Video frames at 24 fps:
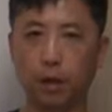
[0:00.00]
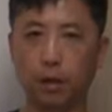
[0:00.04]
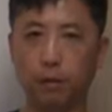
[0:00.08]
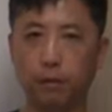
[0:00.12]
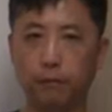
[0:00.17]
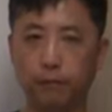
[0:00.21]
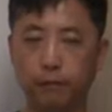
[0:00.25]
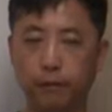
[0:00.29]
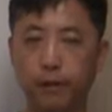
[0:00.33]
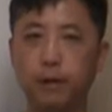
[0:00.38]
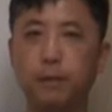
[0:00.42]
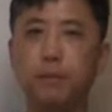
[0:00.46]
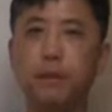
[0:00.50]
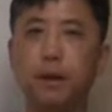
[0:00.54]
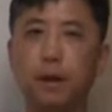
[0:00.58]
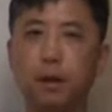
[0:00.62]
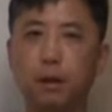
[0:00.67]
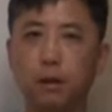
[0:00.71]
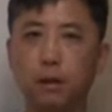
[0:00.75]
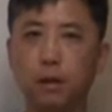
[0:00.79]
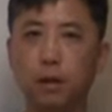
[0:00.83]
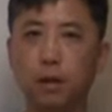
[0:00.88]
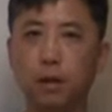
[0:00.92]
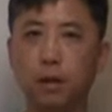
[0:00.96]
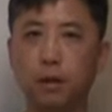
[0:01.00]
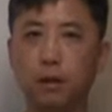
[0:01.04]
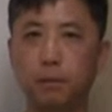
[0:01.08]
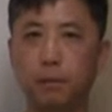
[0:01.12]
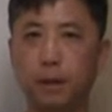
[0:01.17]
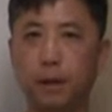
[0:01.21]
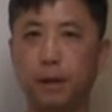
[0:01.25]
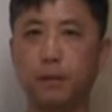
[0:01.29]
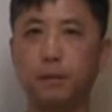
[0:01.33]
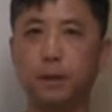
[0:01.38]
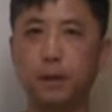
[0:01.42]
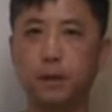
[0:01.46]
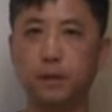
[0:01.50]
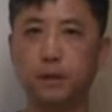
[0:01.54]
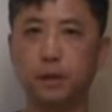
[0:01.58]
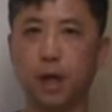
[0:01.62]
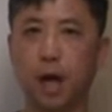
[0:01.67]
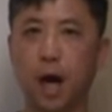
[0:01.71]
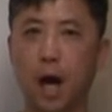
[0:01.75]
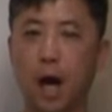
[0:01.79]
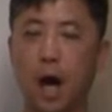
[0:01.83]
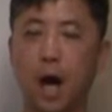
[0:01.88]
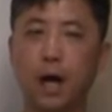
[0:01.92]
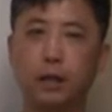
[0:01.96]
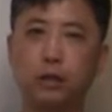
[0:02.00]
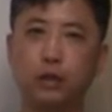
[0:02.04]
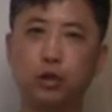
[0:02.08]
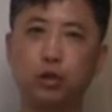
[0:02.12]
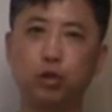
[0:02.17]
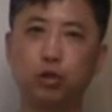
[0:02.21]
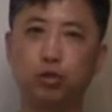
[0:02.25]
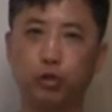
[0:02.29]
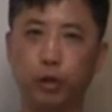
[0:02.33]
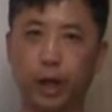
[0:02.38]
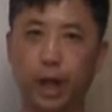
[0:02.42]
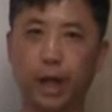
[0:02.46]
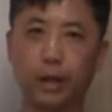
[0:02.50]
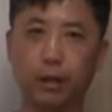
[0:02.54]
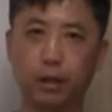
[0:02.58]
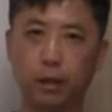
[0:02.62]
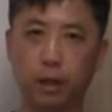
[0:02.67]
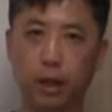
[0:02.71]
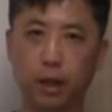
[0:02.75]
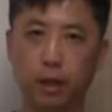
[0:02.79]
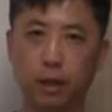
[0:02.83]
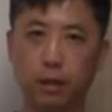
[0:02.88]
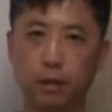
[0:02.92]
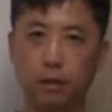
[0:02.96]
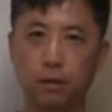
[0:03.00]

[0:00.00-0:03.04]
female baby's eyes directly.